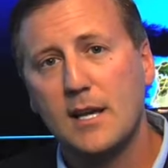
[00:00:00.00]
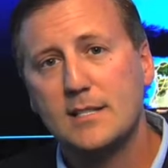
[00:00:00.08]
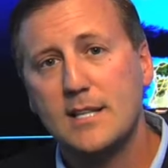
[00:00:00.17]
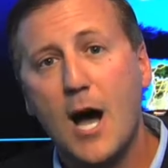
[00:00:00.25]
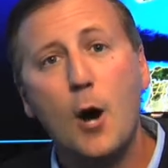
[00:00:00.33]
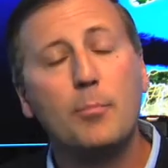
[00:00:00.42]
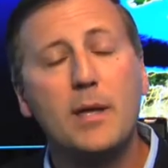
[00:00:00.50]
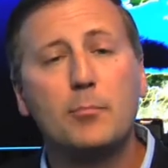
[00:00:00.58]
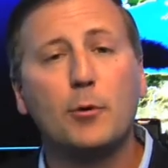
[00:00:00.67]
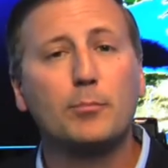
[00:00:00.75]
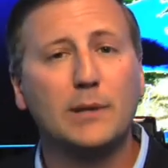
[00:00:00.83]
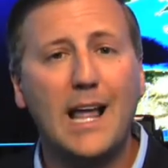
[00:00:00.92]
to help
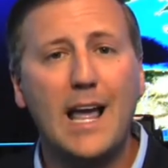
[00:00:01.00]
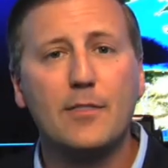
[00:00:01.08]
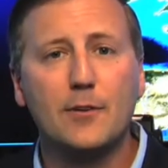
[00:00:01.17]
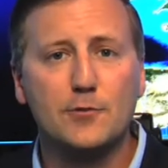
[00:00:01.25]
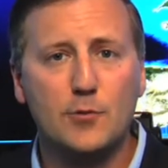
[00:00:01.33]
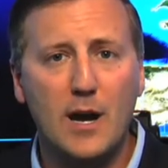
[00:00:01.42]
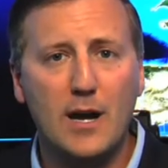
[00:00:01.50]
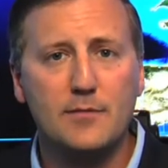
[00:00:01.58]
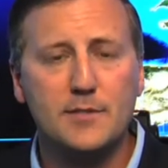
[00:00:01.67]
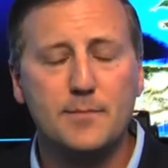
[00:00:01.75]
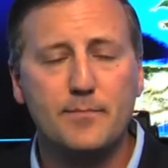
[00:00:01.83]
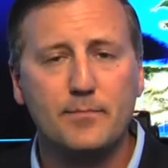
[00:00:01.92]
people plan their
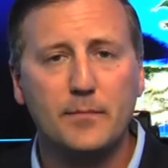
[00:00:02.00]
drives.